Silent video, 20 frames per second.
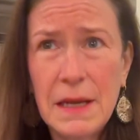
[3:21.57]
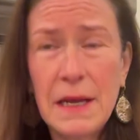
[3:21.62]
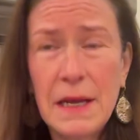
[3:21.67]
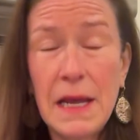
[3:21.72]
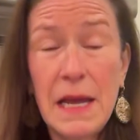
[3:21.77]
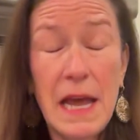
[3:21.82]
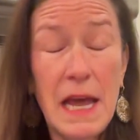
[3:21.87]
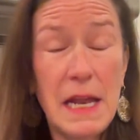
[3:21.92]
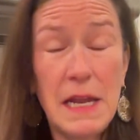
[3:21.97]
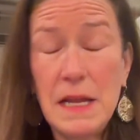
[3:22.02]

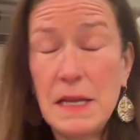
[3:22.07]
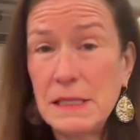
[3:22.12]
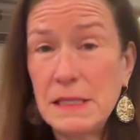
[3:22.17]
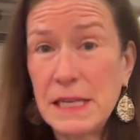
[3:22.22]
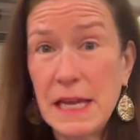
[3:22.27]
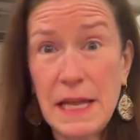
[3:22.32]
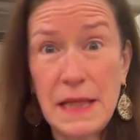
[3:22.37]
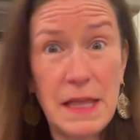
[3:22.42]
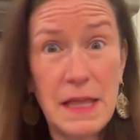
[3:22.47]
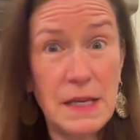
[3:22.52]
And he
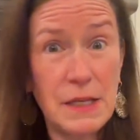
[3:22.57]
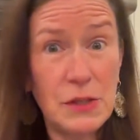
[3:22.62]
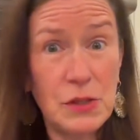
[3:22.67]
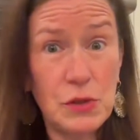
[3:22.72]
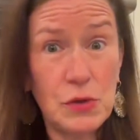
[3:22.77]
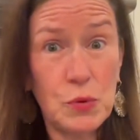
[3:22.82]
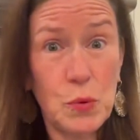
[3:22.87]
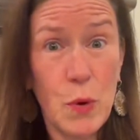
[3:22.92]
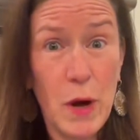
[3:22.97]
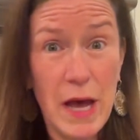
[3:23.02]
said this
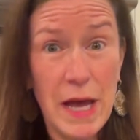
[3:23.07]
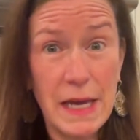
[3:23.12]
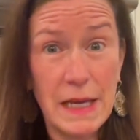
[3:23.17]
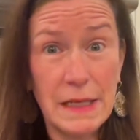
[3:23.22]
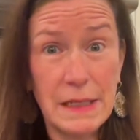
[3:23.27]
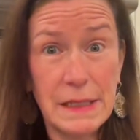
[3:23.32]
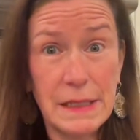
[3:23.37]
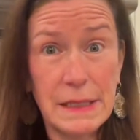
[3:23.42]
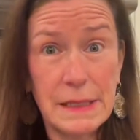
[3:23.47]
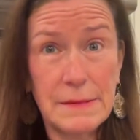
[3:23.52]

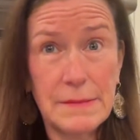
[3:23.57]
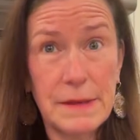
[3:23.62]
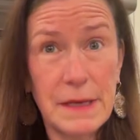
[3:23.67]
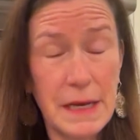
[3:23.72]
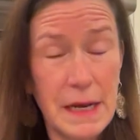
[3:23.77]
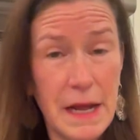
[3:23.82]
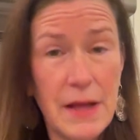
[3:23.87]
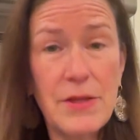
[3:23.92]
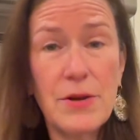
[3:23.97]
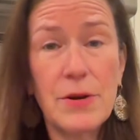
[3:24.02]
twice,
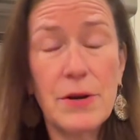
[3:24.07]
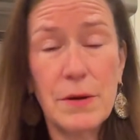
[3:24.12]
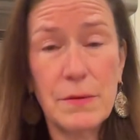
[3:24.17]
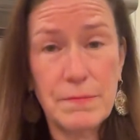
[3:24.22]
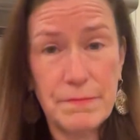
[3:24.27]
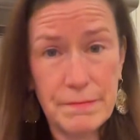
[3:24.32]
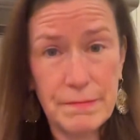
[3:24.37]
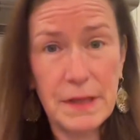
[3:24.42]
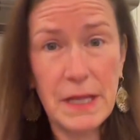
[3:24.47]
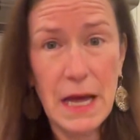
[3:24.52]

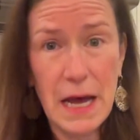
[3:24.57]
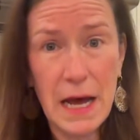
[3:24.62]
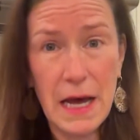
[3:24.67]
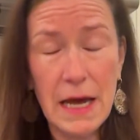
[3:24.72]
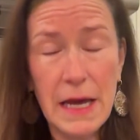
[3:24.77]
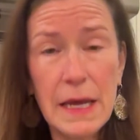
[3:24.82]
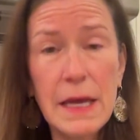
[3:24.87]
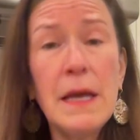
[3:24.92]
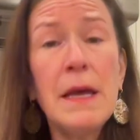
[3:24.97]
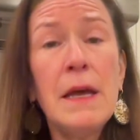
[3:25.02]
another
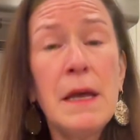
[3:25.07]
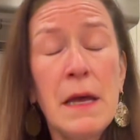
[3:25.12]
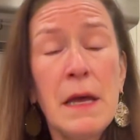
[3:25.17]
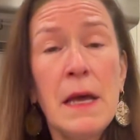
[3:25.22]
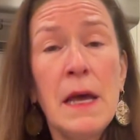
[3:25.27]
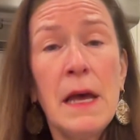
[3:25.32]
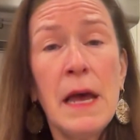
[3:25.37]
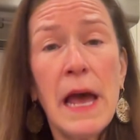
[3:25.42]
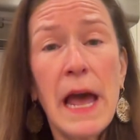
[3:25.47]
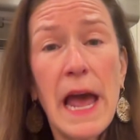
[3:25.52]
lie.
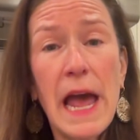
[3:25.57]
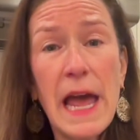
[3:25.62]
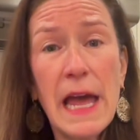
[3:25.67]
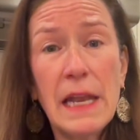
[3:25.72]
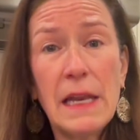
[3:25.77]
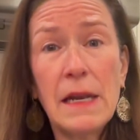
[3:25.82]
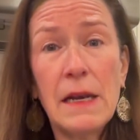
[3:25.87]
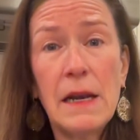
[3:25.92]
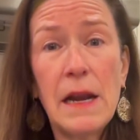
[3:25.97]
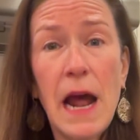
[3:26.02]

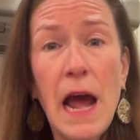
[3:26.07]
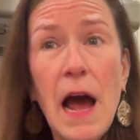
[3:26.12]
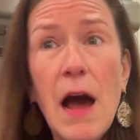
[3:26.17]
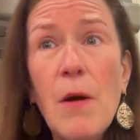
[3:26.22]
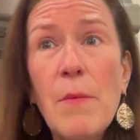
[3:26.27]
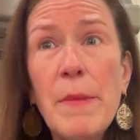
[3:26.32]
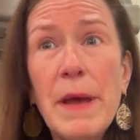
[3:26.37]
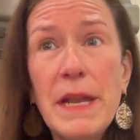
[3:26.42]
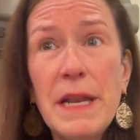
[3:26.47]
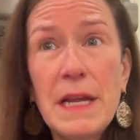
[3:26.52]
And how
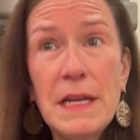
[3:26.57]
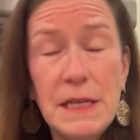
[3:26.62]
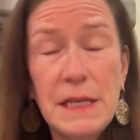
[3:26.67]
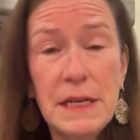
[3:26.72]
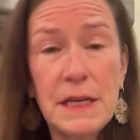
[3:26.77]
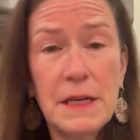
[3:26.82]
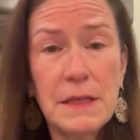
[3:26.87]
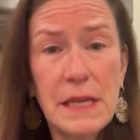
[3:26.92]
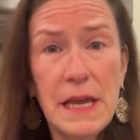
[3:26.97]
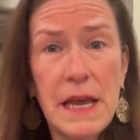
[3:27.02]
many
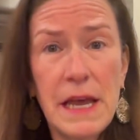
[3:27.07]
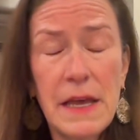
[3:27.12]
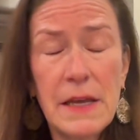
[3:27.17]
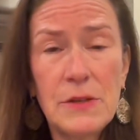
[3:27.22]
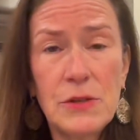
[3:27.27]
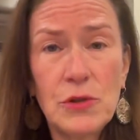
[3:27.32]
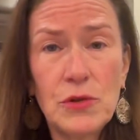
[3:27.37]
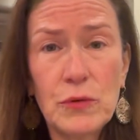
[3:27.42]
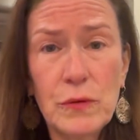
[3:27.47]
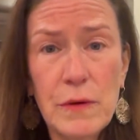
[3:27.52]
deals
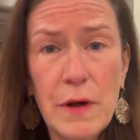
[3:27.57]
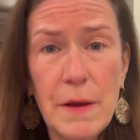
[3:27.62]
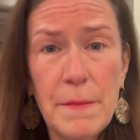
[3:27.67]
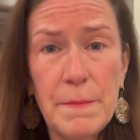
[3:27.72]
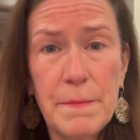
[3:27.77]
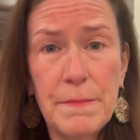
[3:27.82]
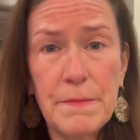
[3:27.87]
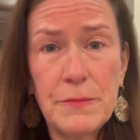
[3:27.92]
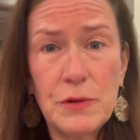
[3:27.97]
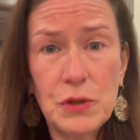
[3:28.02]
has
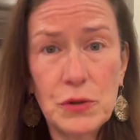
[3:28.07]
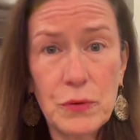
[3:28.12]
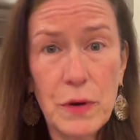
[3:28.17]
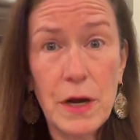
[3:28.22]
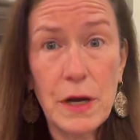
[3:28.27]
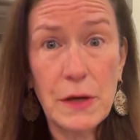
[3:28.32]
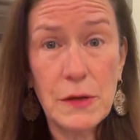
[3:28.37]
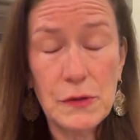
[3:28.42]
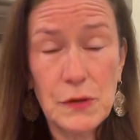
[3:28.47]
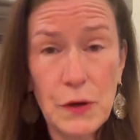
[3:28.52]
Trump
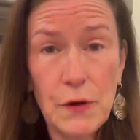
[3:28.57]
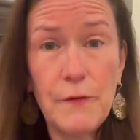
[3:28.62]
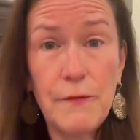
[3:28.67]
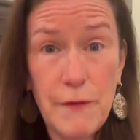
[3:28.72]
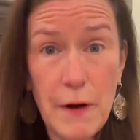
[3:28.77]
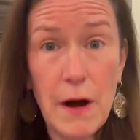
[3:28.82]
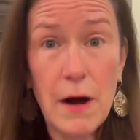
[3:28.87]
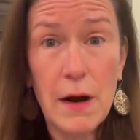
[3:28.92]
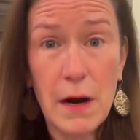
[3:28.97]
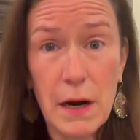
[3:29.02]
struck so
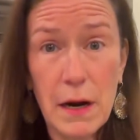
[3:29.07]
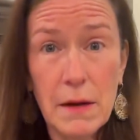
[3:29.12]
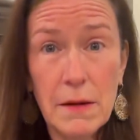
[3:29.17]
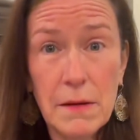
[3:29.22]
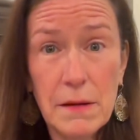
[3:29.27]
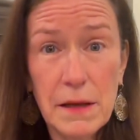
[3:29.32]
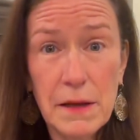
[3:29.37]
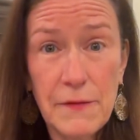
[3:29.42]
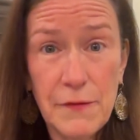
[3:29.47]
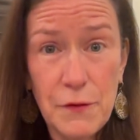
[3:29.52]
far?
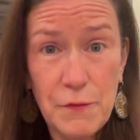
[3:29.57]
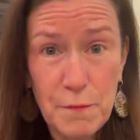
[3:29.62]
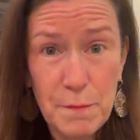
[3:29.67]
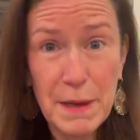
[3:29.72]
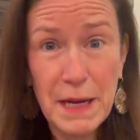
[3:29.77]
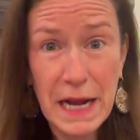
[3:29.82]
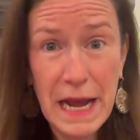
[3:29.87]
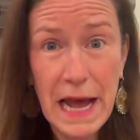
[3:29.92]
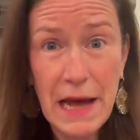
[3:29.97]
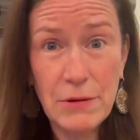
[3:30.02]
If you've
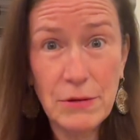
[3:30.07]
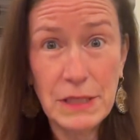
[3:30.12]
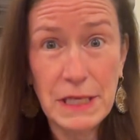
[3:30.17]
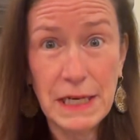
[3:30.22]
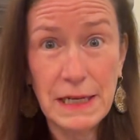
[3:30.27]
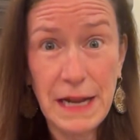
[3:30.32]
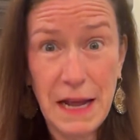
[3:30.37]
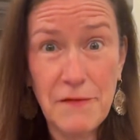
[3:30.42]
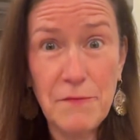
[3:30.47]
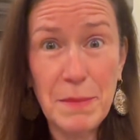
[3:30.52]
been
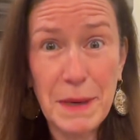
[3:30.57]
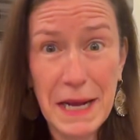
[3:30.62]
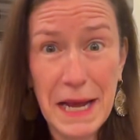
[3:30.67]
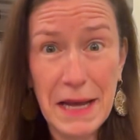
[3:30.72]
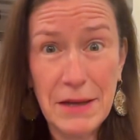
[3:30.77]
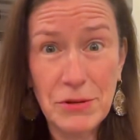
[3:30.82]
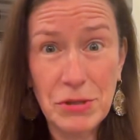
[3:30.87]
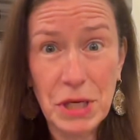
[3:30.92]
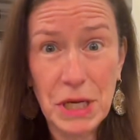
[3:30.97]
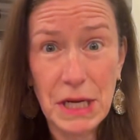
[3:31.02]
counting, I've been
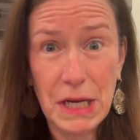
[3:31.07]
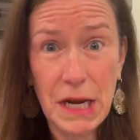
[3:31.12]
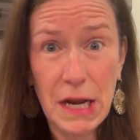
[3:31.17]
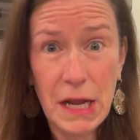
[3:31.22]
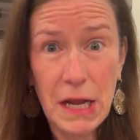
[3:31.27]
counting.